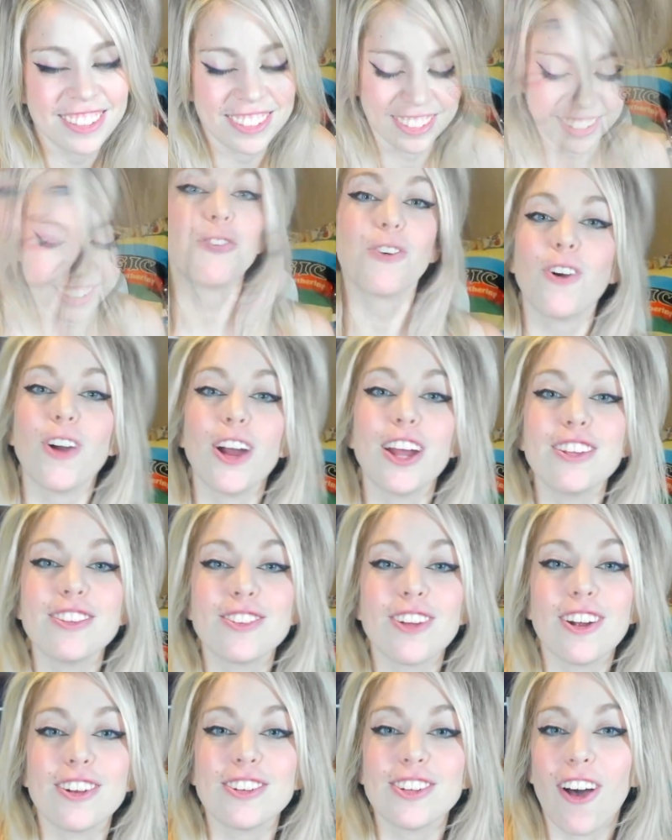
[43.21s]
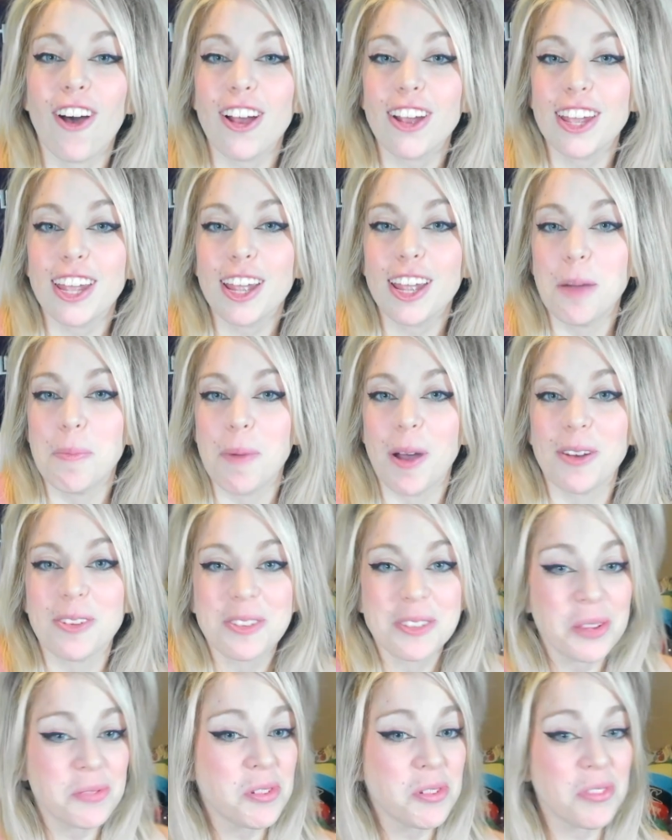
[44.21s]
Before I start talking about
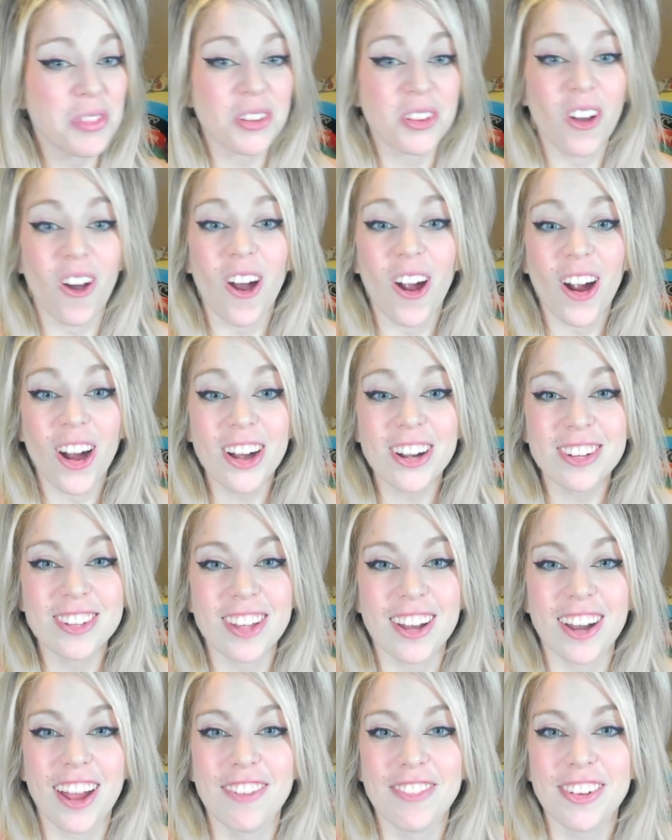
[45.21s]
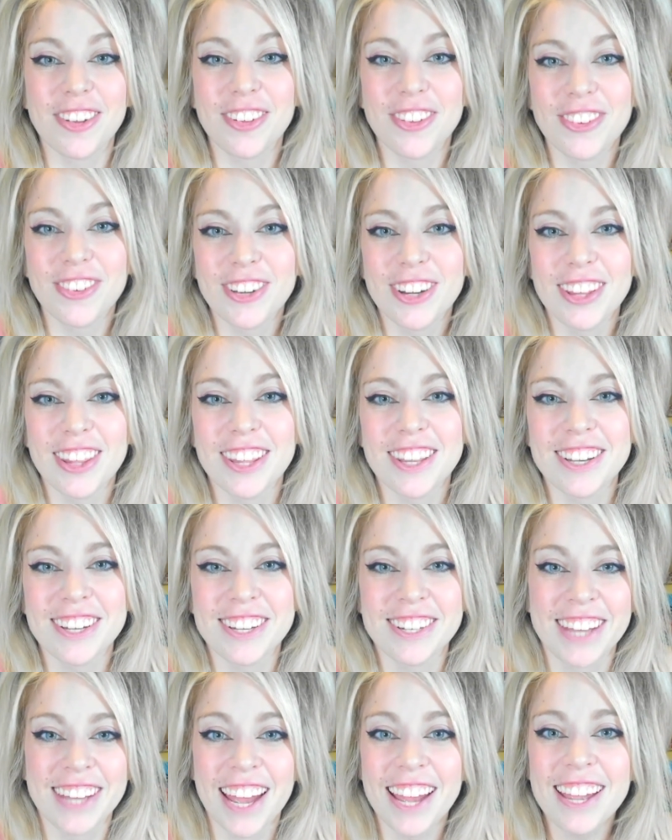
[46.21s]
some of the cards that I've included in the
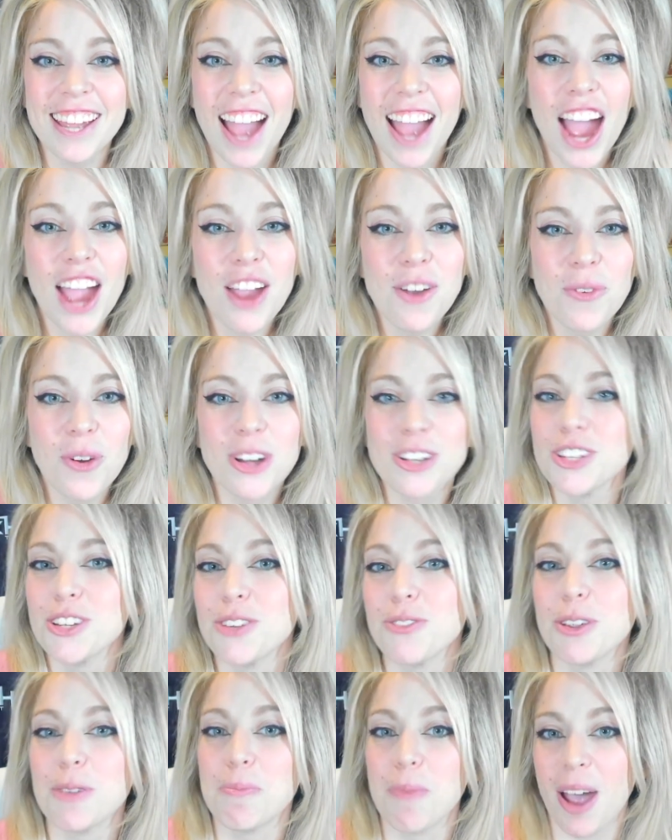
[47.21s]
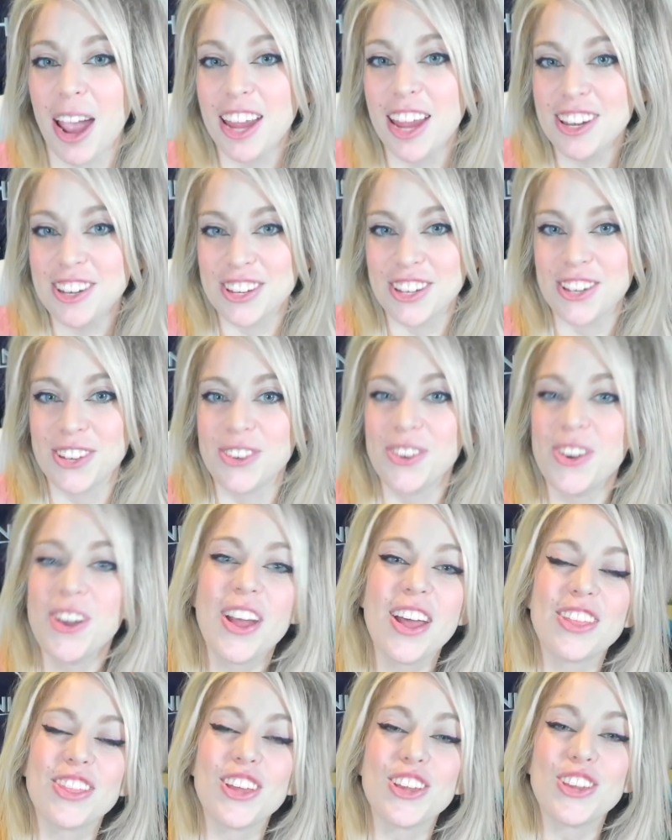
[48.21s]
deck, I want to remind you
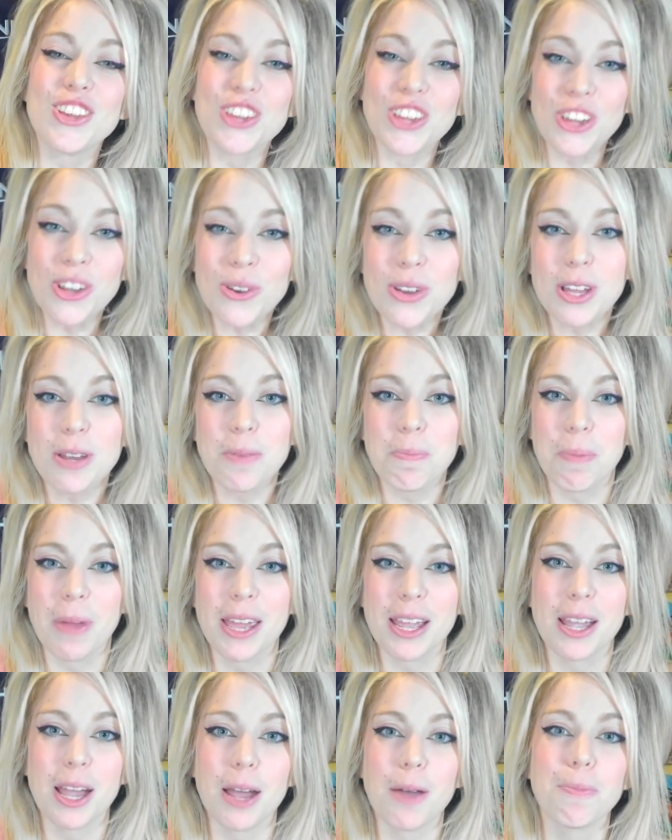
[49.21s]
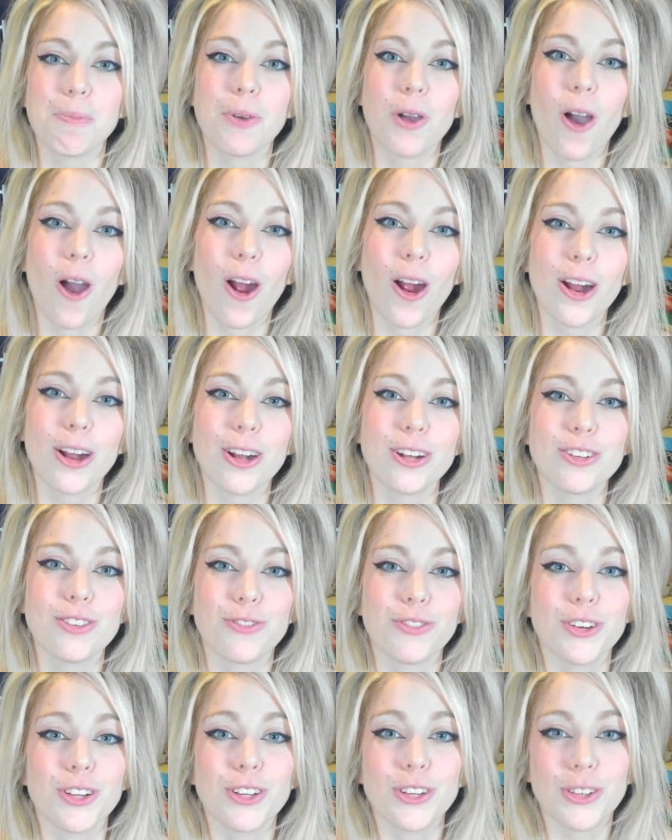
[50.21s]
that you can pick up cards
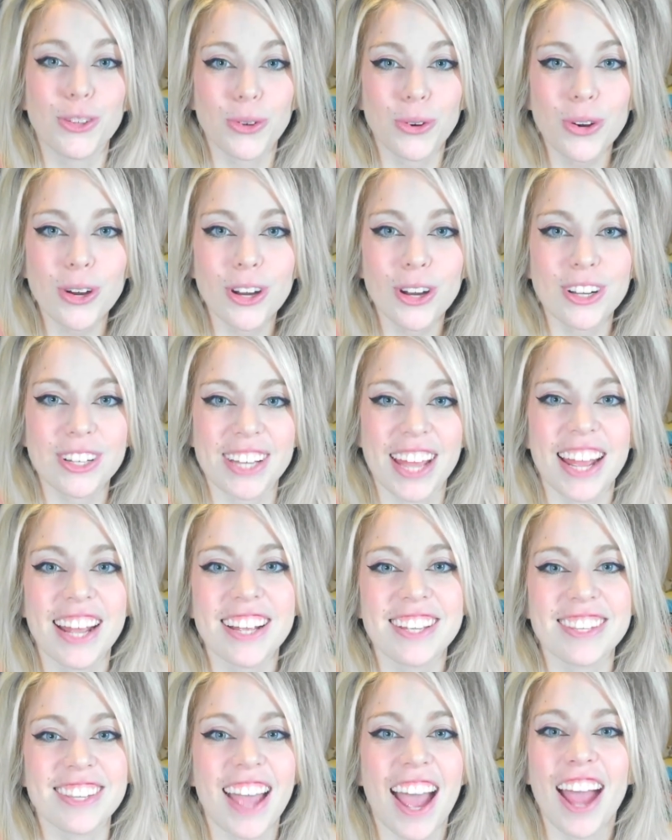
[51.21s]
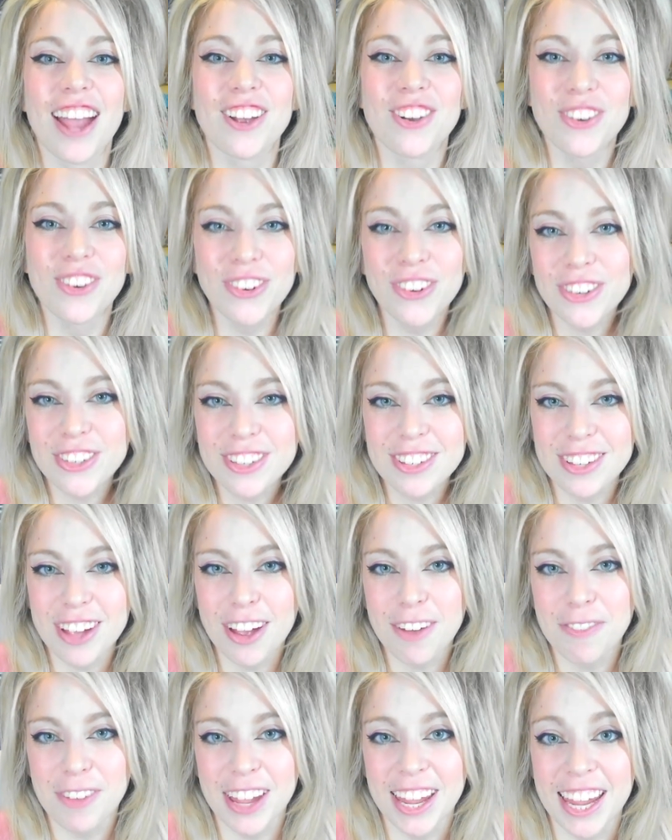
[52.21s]
for your decks at
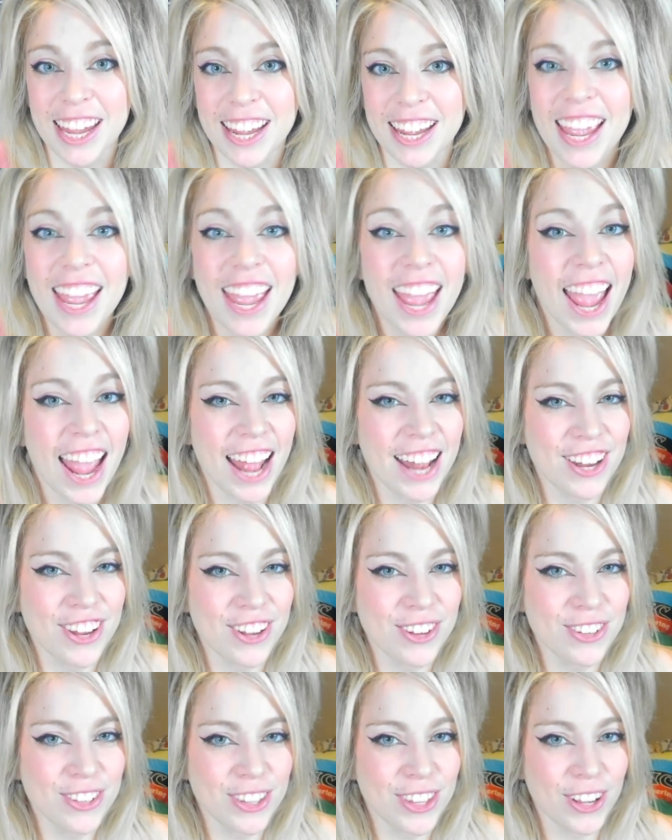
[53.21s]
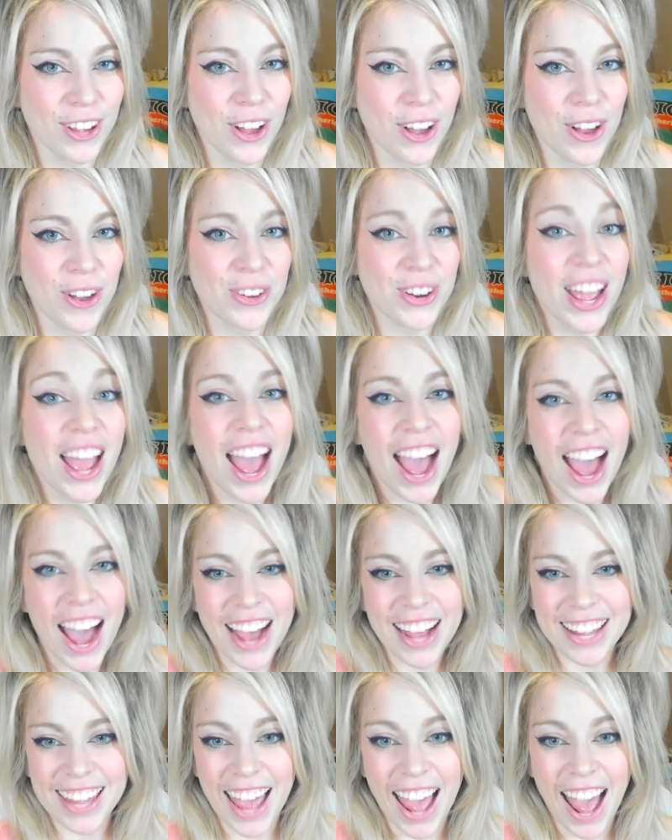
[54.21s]
Coolstuffinc and use the code
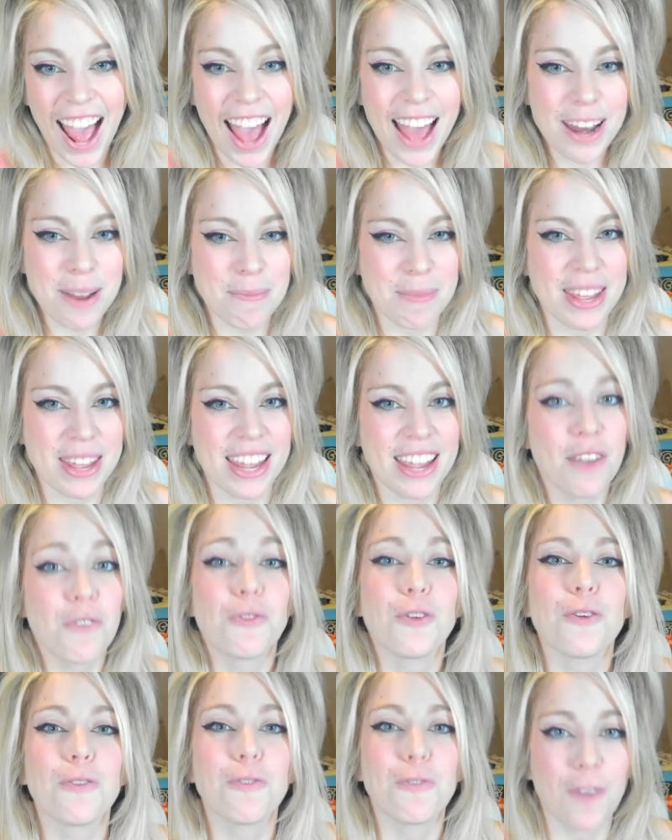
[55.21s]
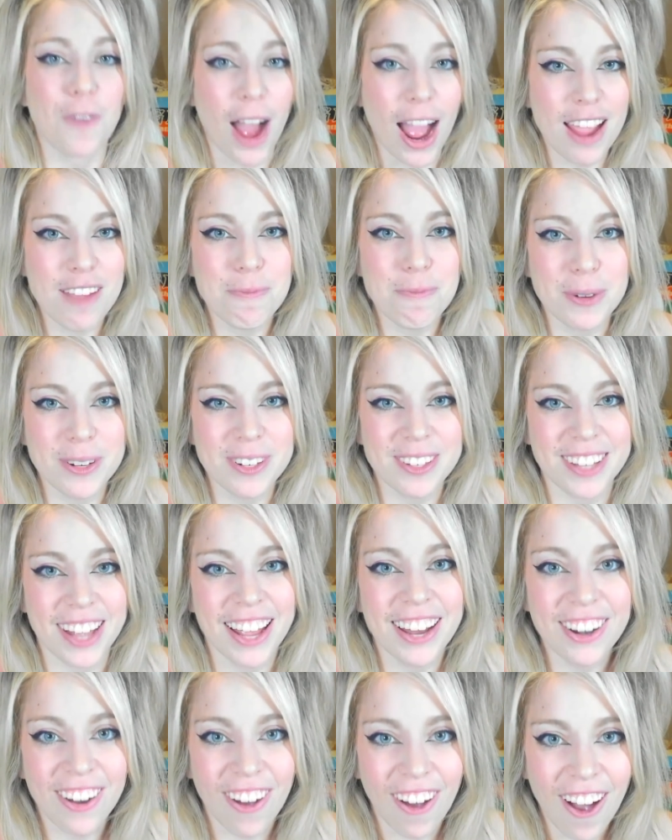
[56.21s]
ACADEMY for
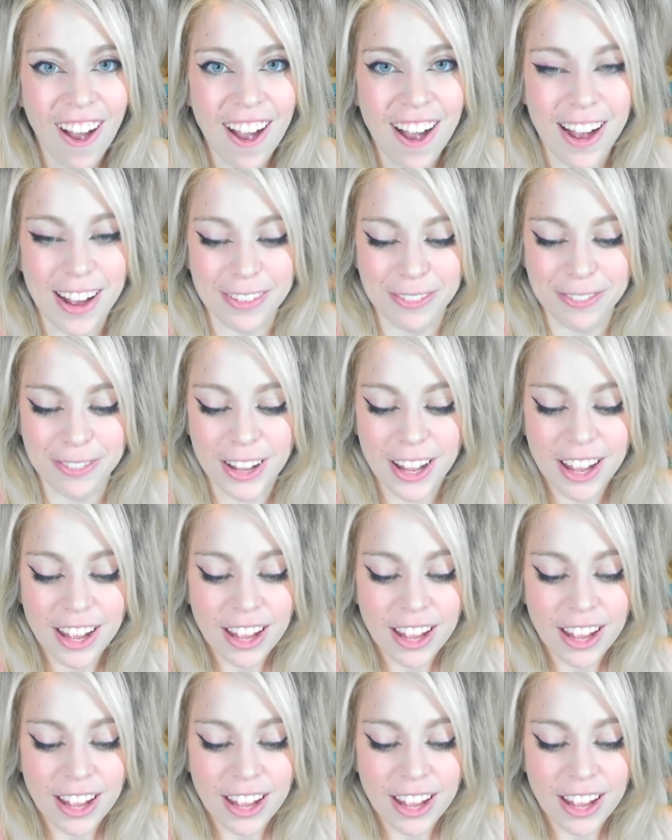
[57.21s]
5% off.